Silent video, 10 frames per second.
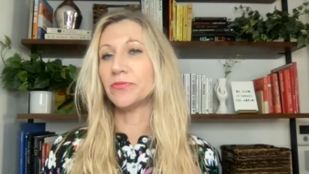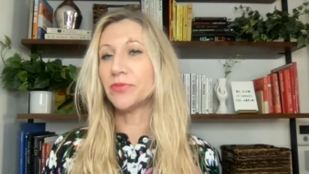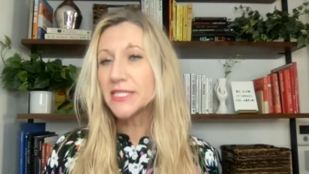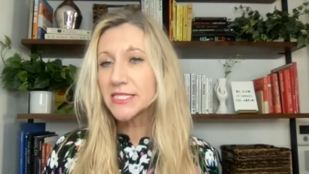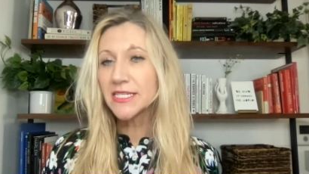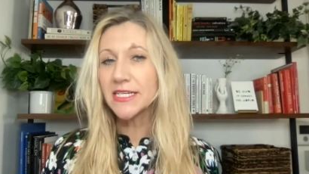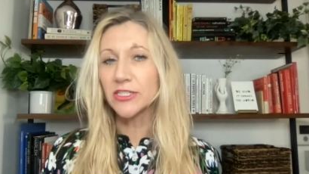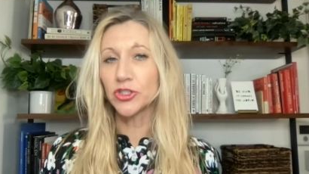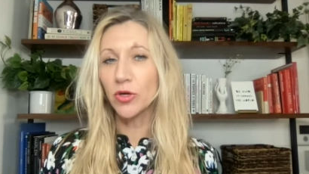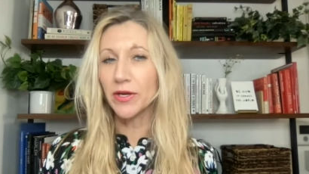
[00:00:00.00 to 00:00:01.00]
complicity
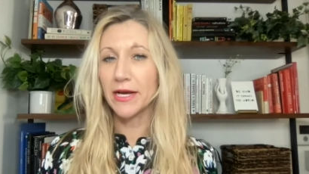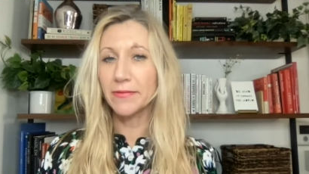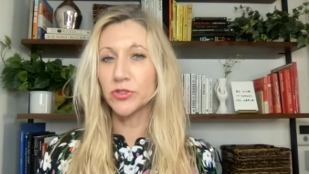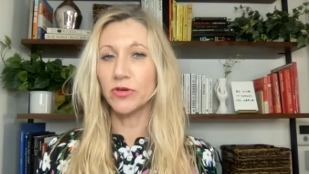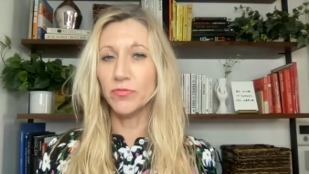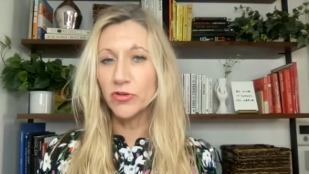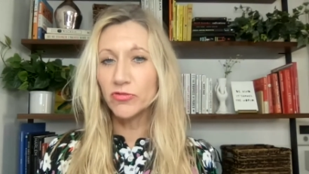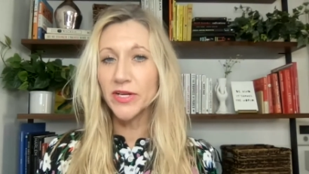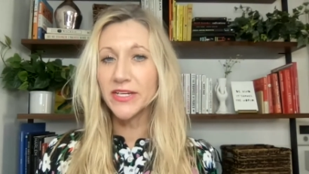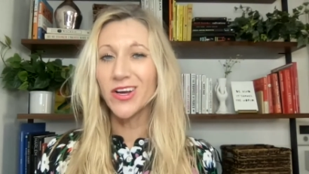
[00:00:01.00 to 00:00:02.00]
and showing up to a
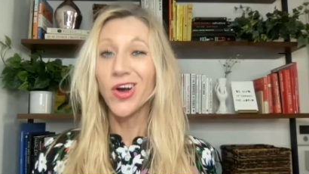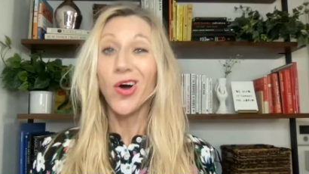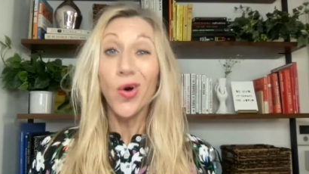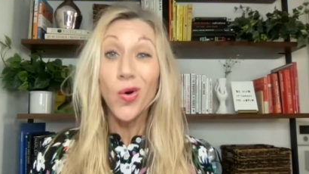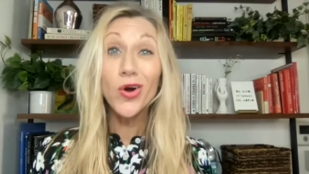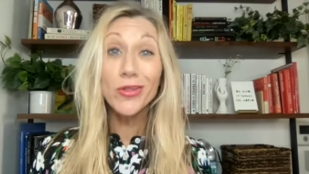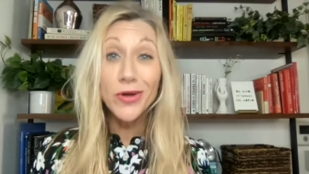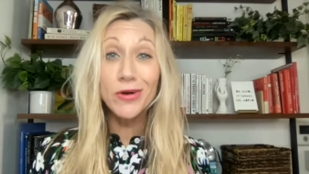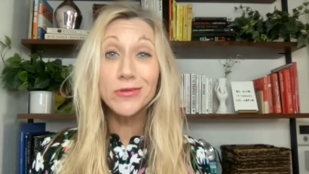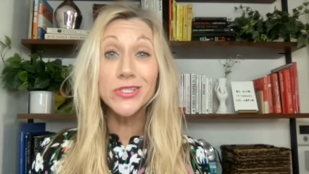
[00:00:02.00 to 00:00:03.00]
movement, or
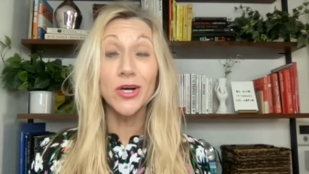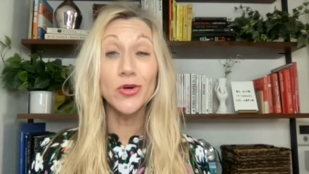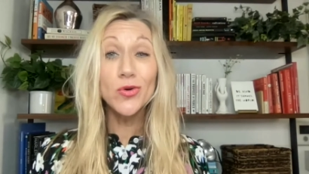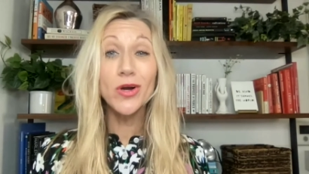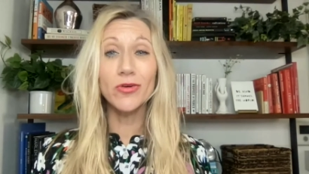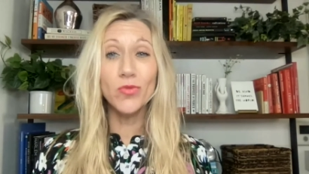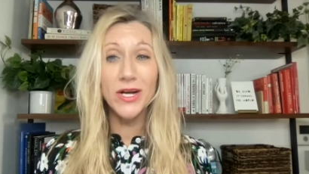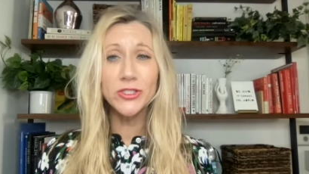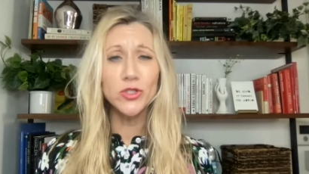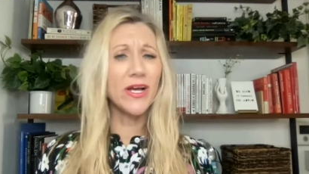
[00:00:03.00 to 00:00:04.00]
those who are the
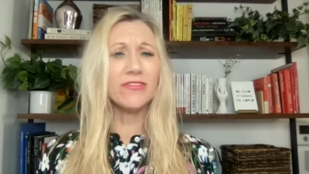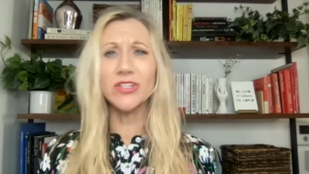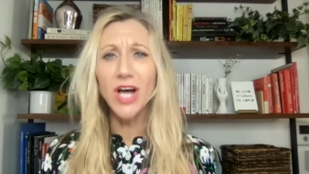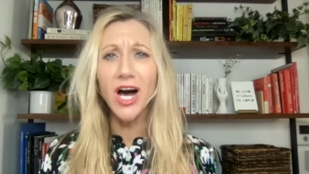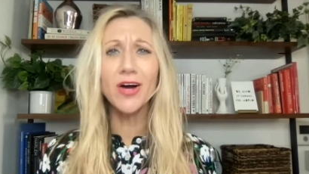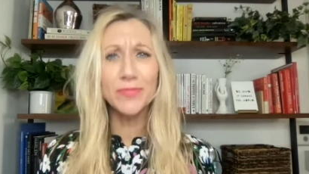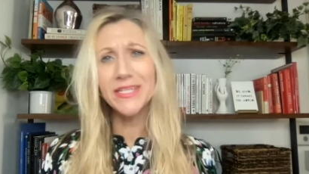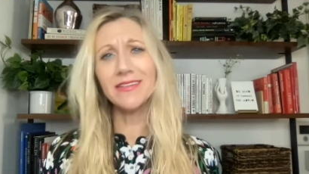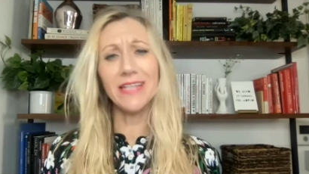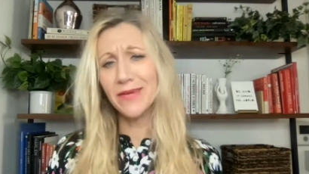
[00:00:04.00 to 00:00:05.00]
ones who have long
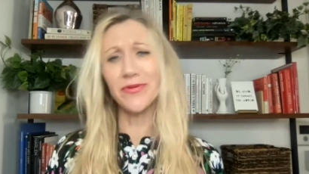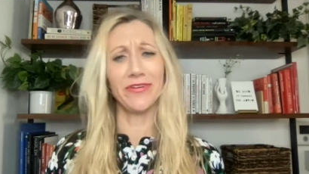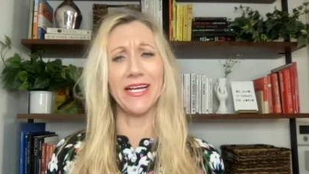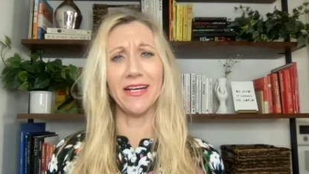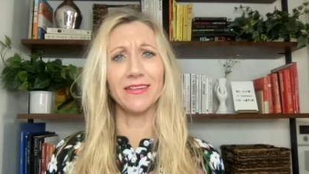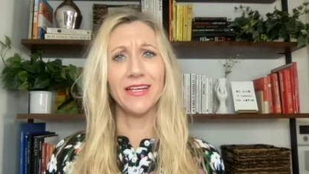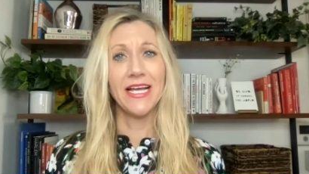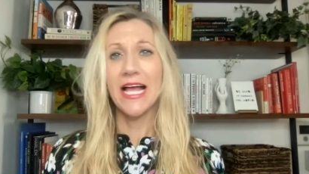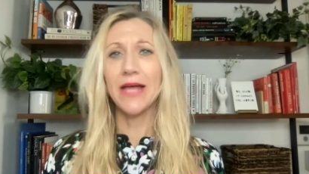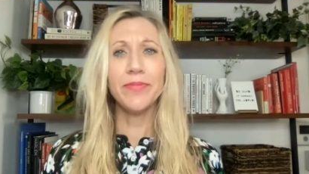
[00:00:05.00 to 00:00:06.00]
been laboring
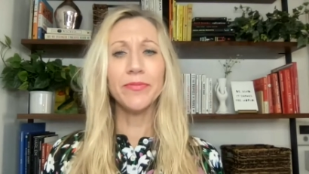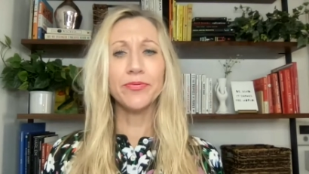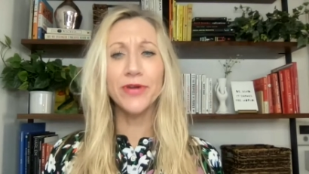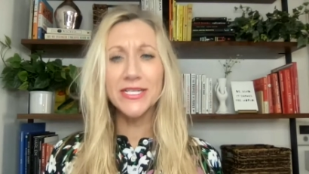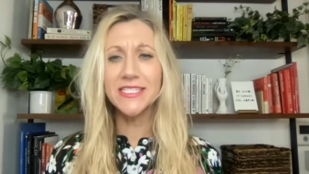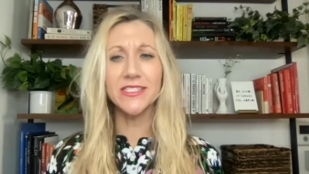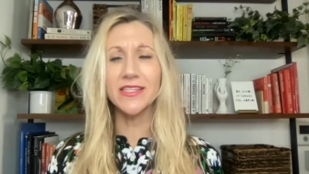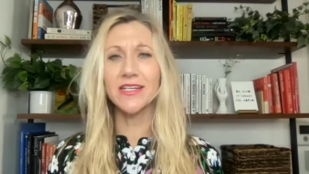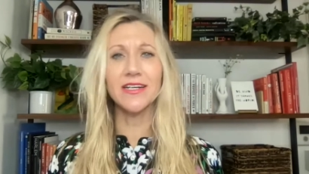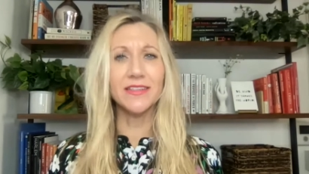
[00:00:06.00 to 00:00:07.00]
and been present to
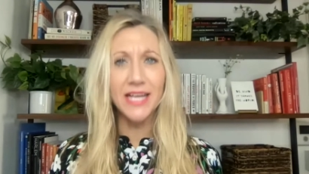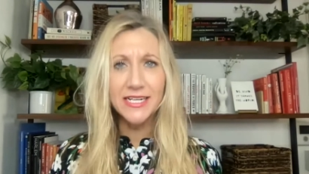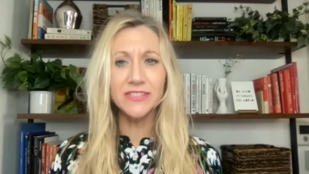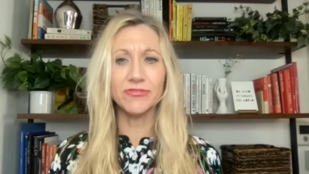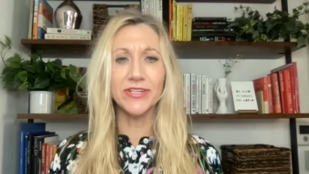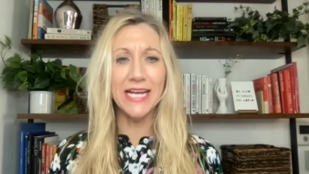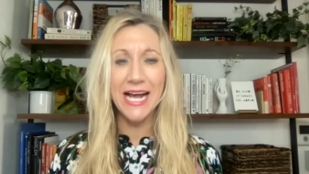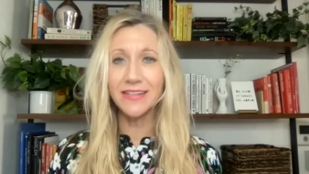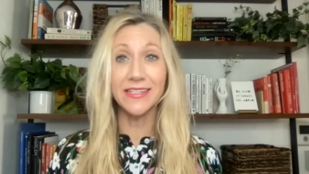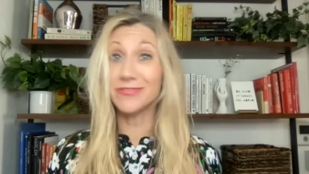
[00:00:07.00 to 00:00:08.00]
the collective
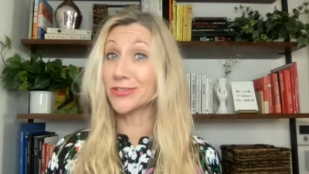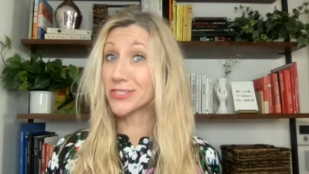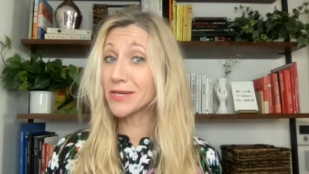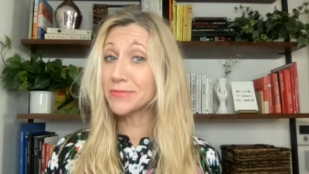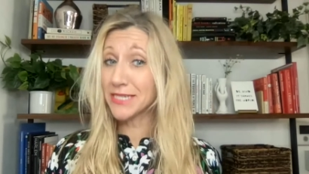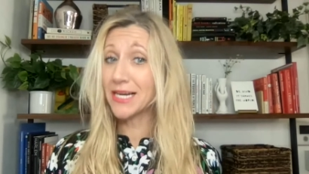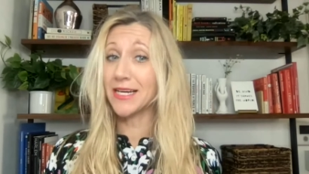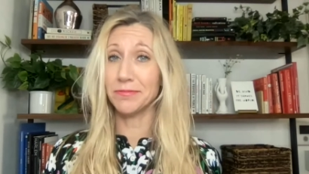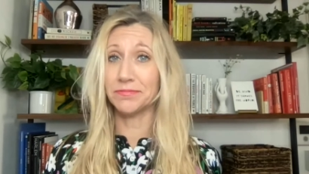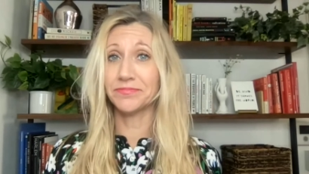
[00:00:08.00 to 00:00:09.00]
reality for some
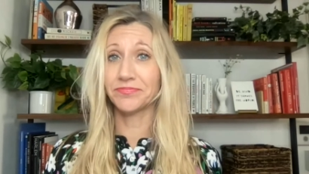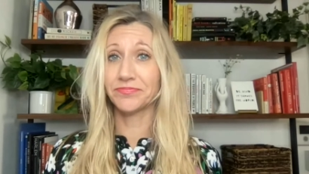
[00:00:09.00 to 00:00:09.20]
time?